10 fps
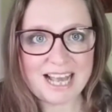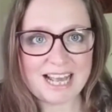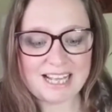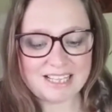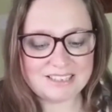
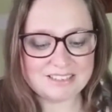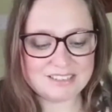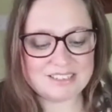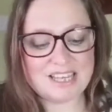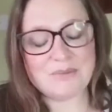And
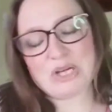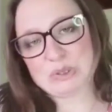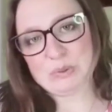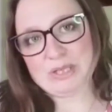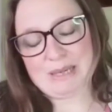today we are
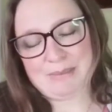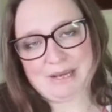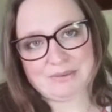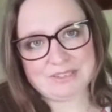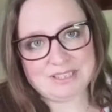talking
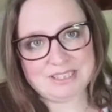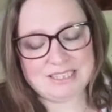about